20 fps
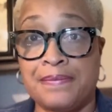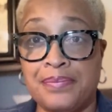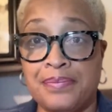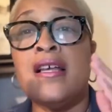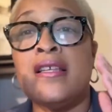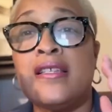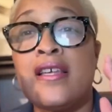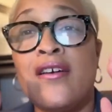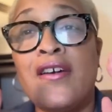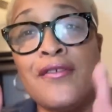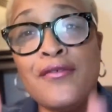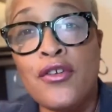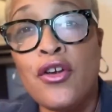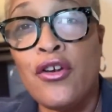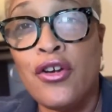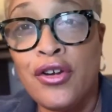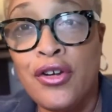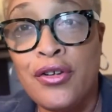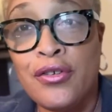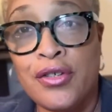So if
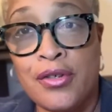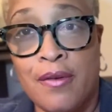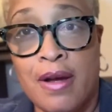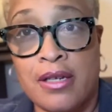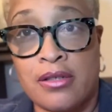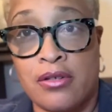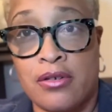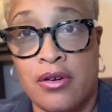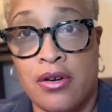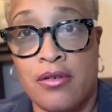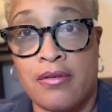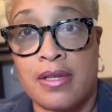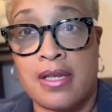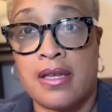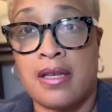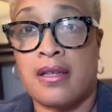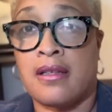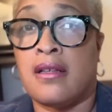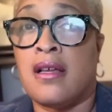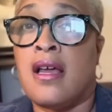you're a new director of
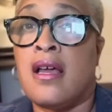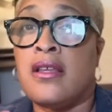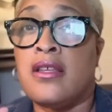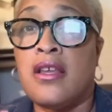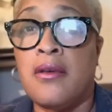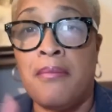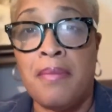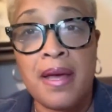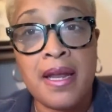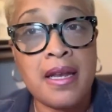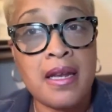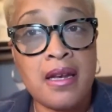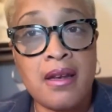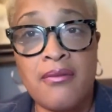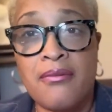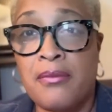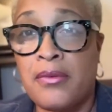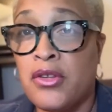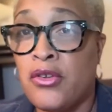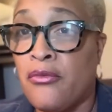nursing, you've been
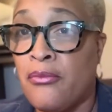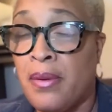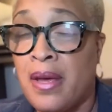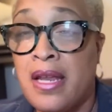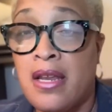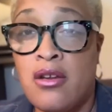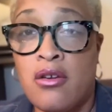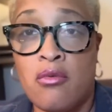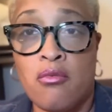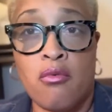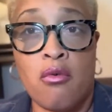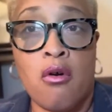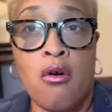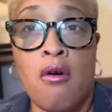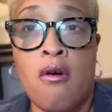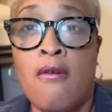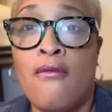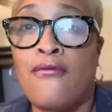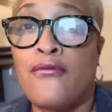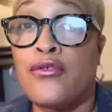in a
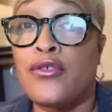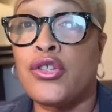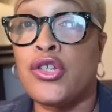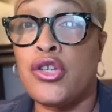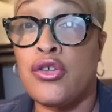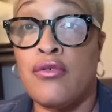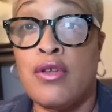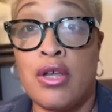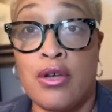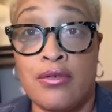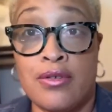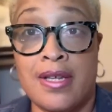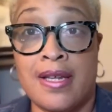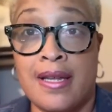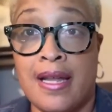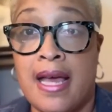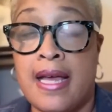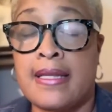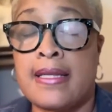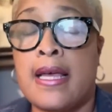role for 2 years or
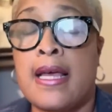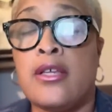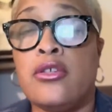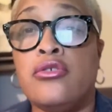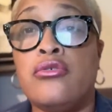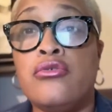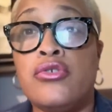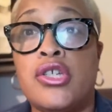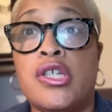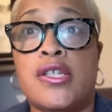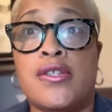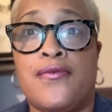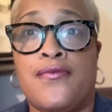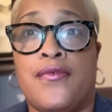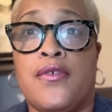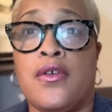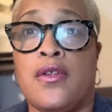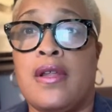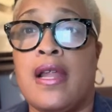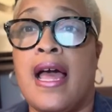less, and you just
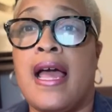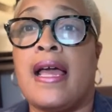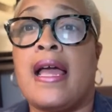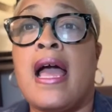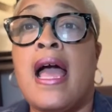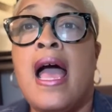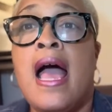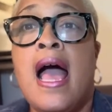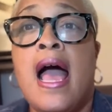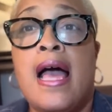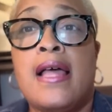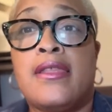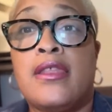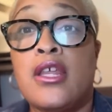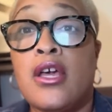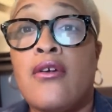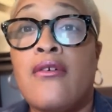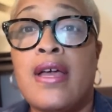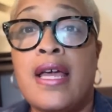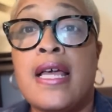feel like
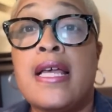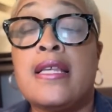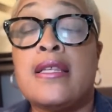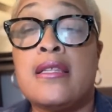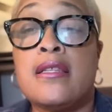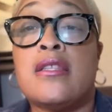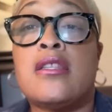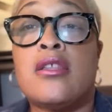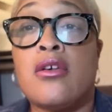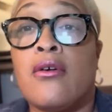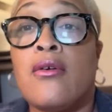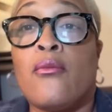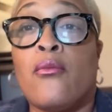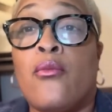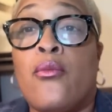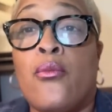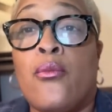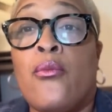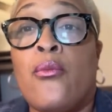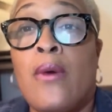
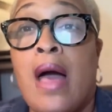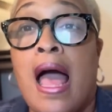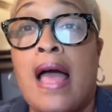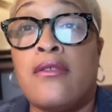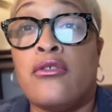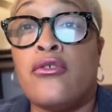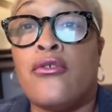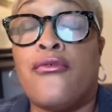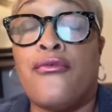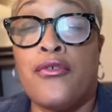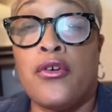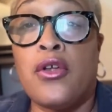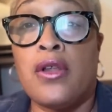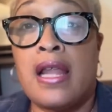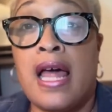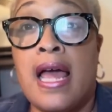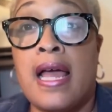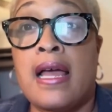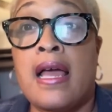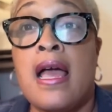you feel
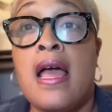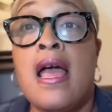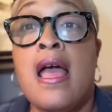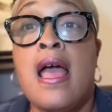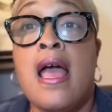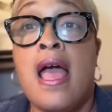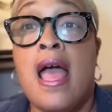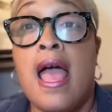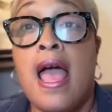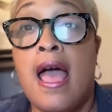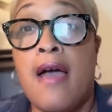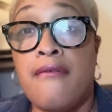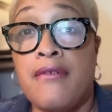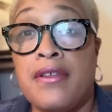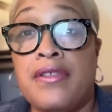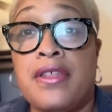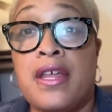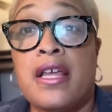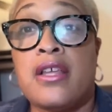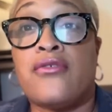like
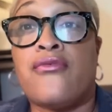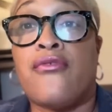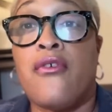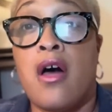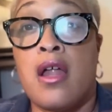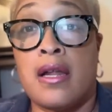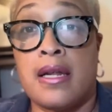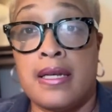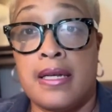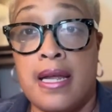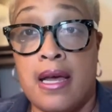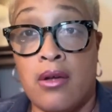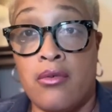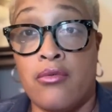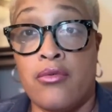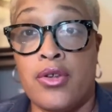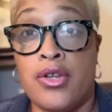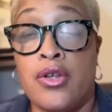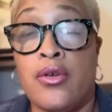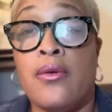everything's falling down
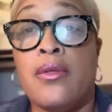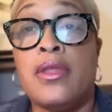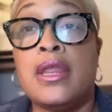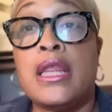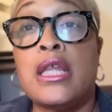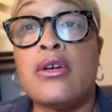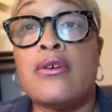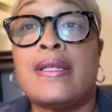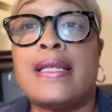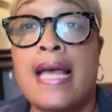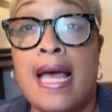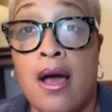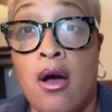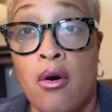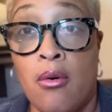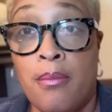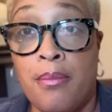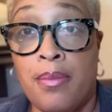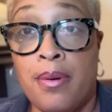on you. There's help.